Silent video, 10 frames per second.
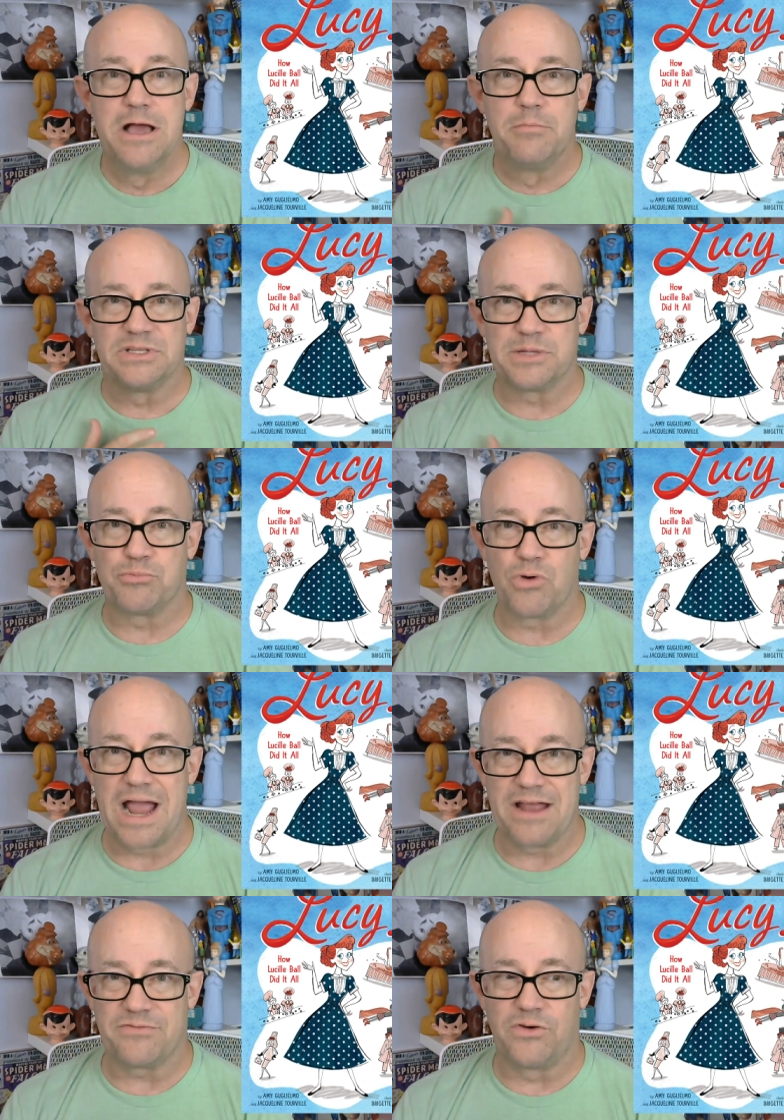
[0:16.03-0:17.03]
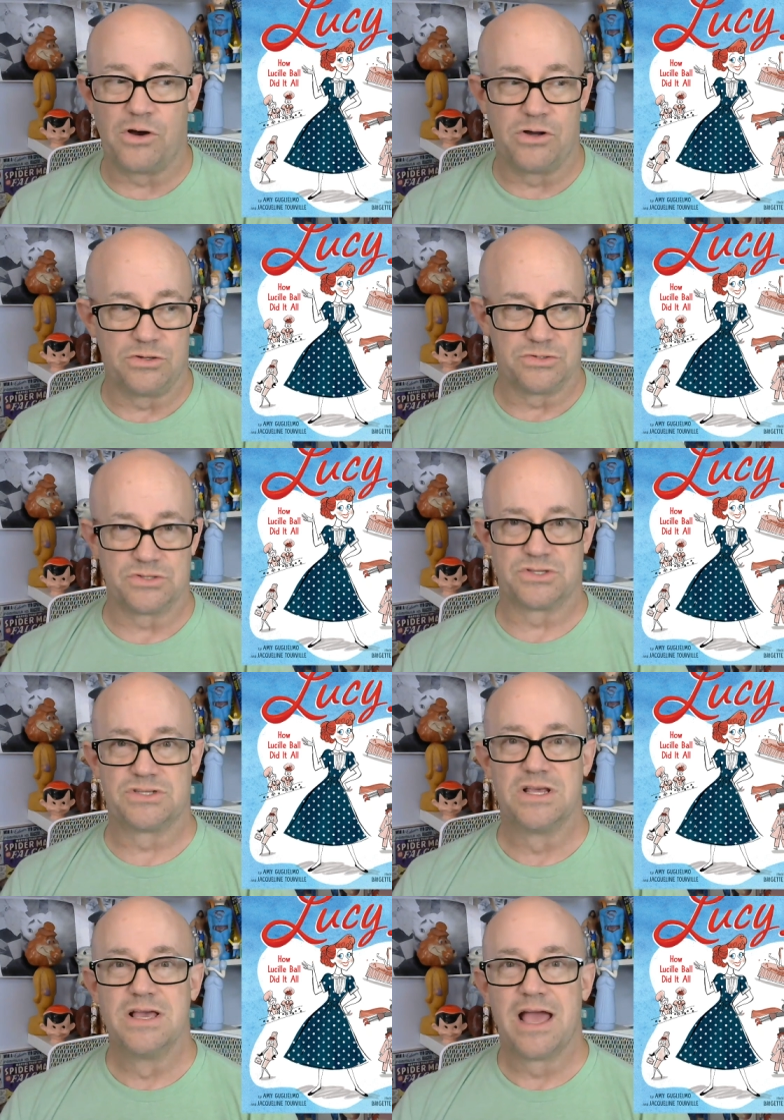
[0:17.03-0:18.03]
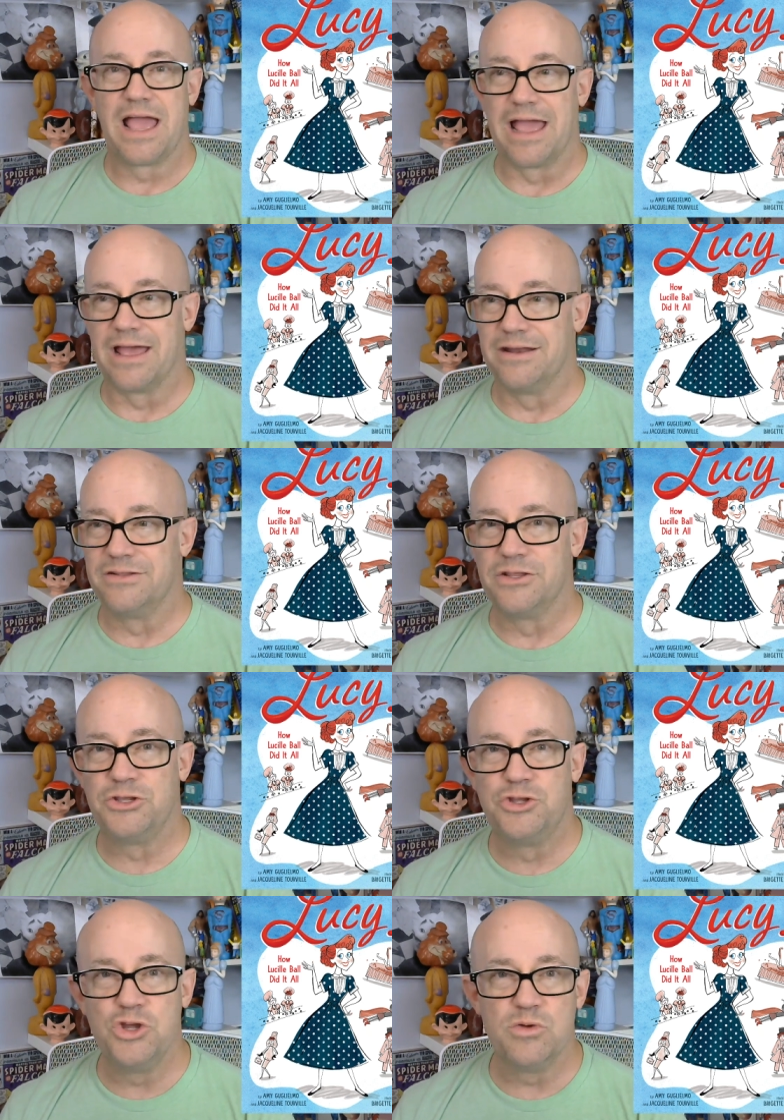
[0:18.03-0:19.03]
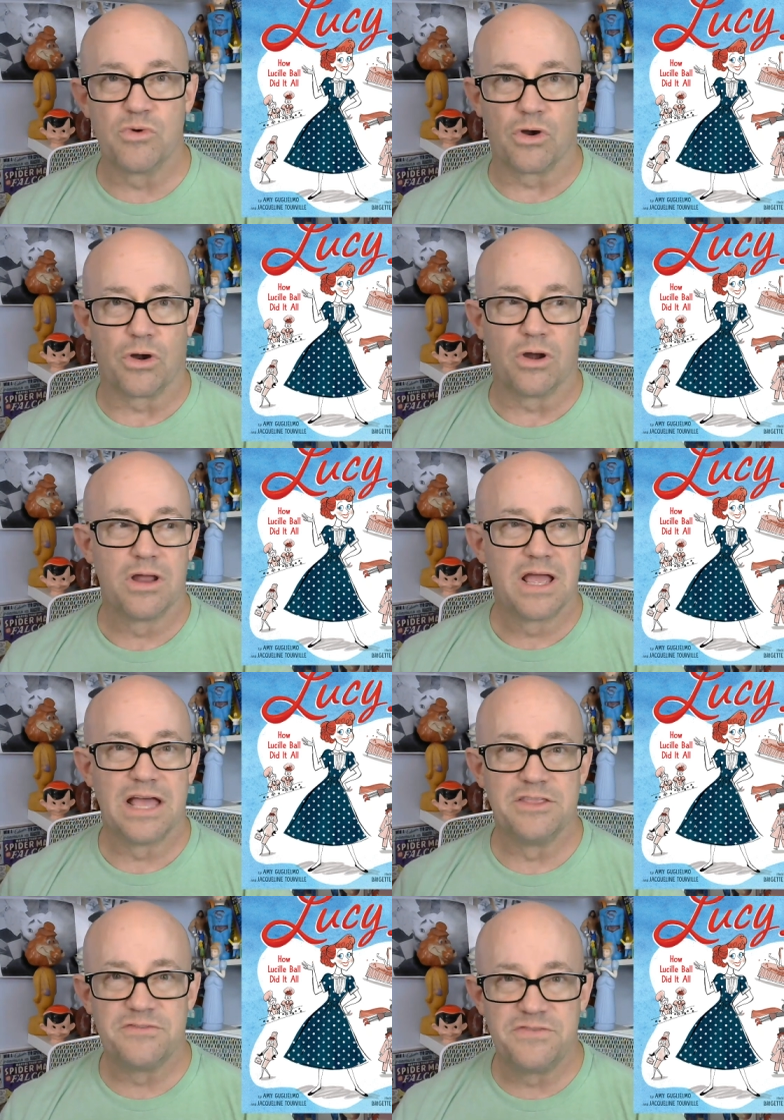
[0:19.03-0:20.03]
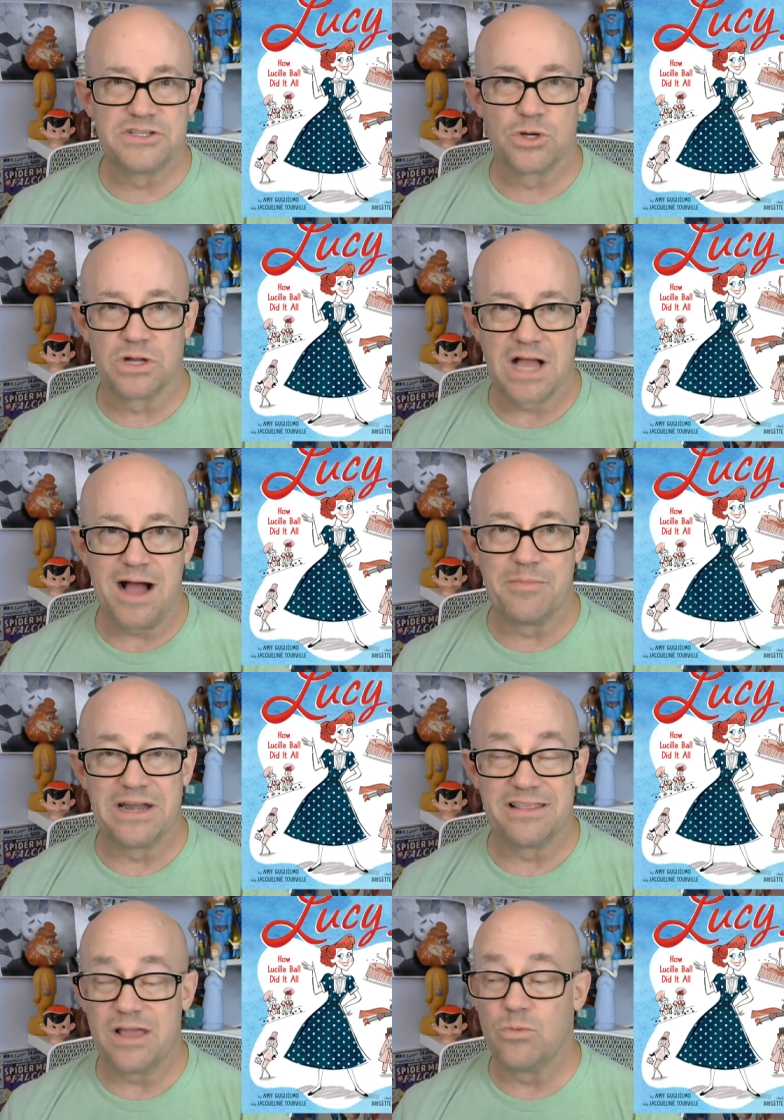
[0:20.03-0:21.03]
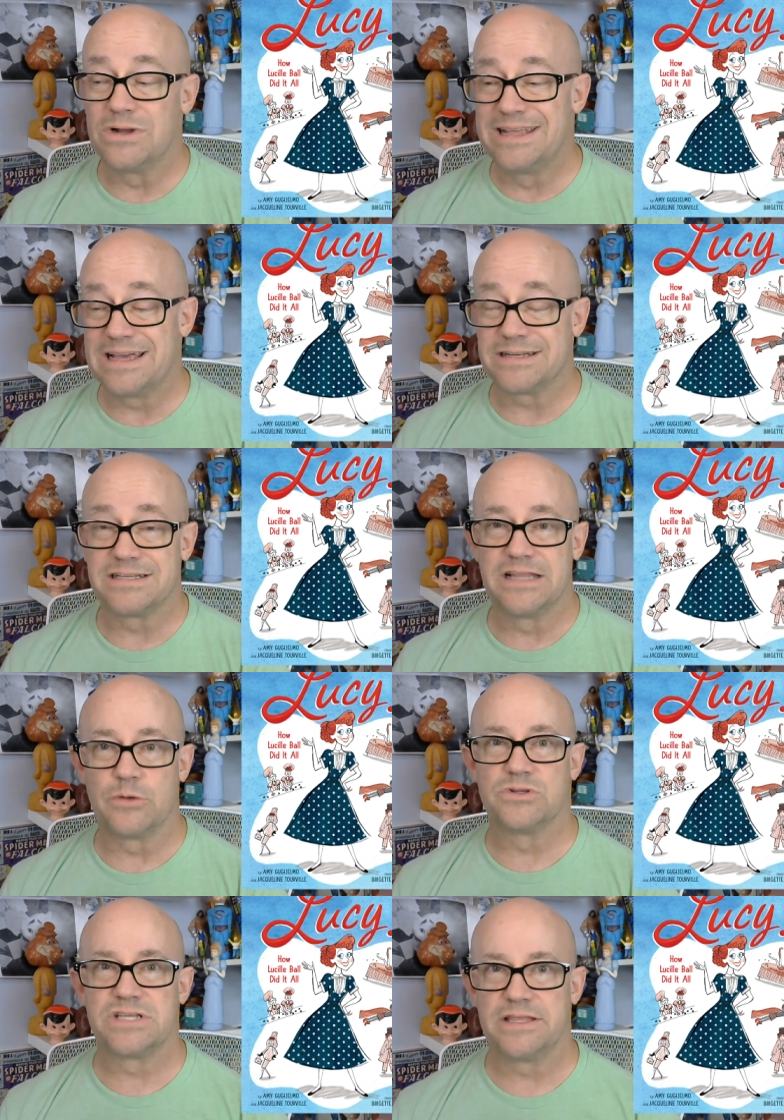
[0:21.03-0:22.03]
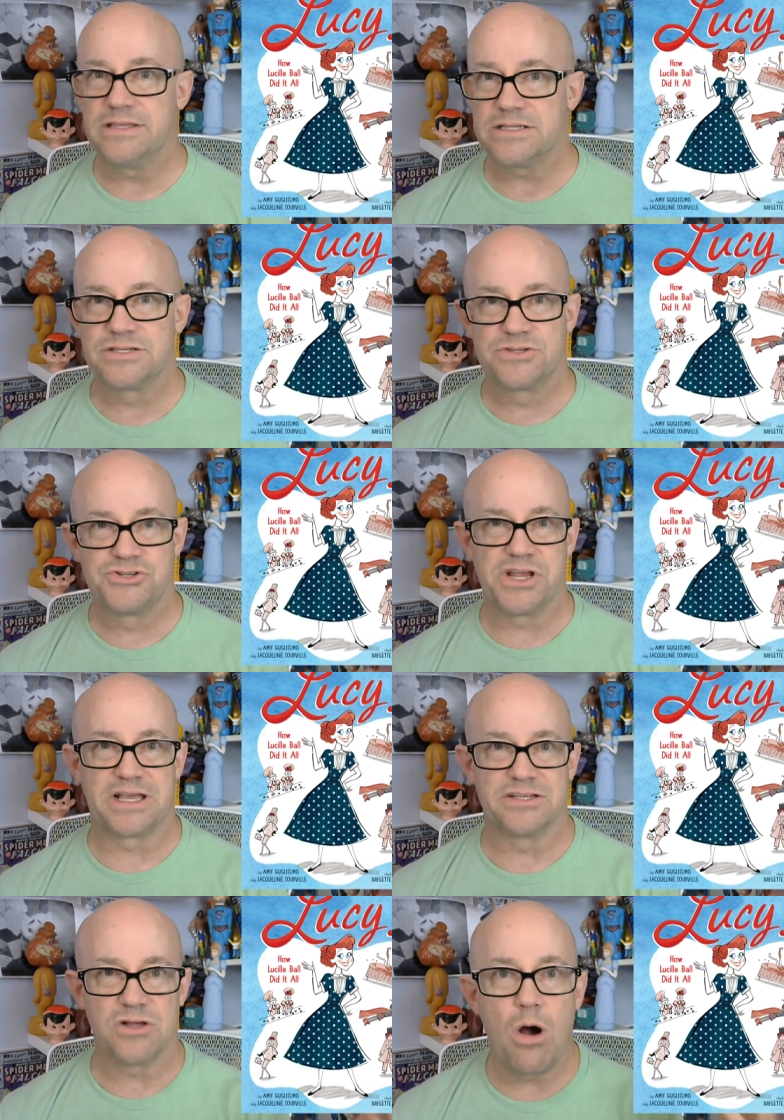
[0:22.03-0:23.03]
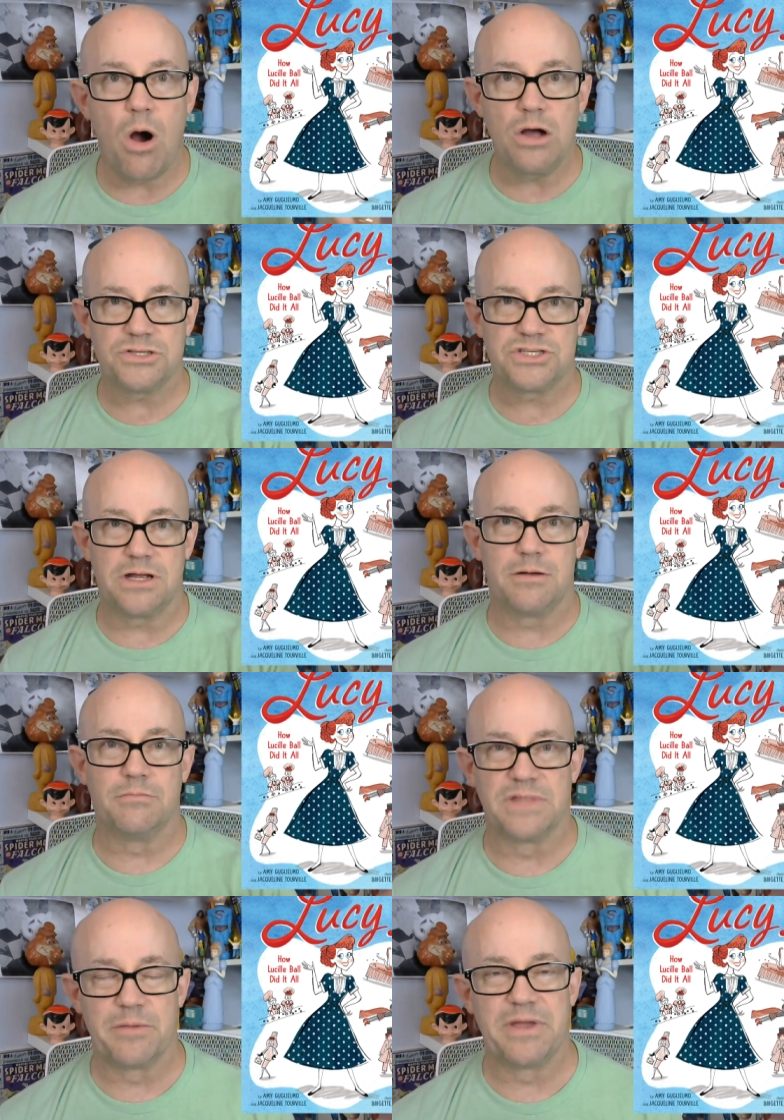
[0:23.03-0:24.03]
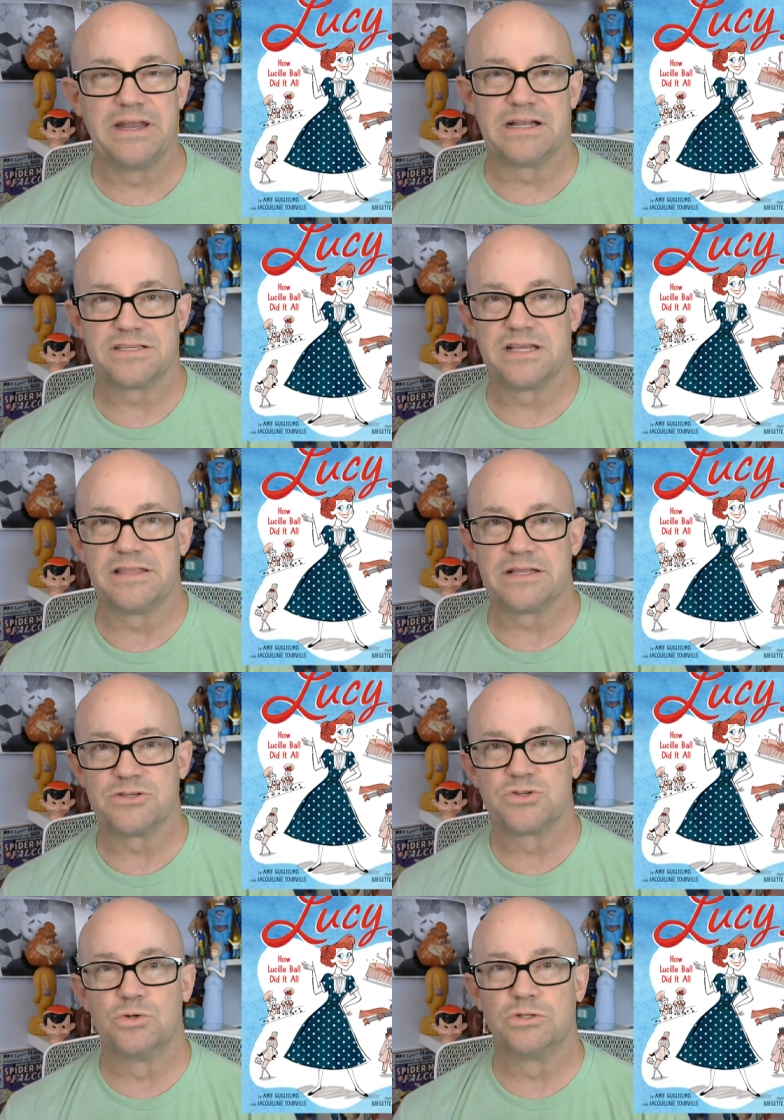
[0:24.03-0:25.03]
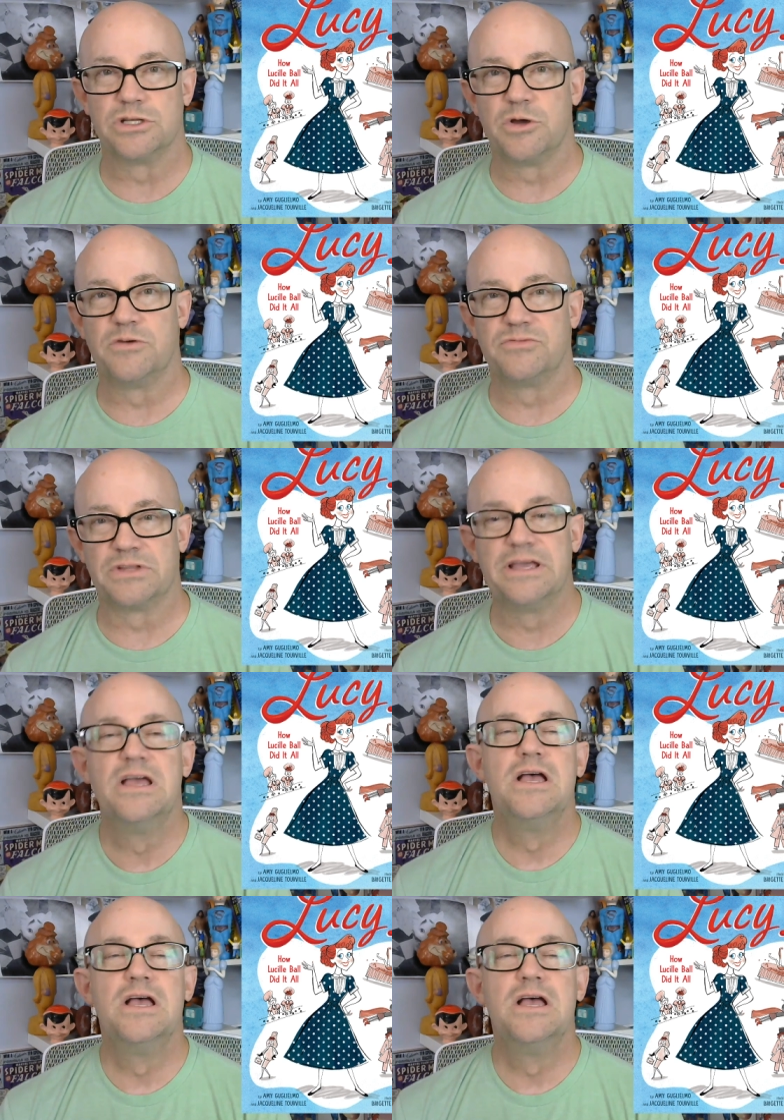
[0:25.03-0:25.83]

but the pratfalls and the humor and the physical comedy they would get and they would say this chick is awesome they may not say that in school though hopefully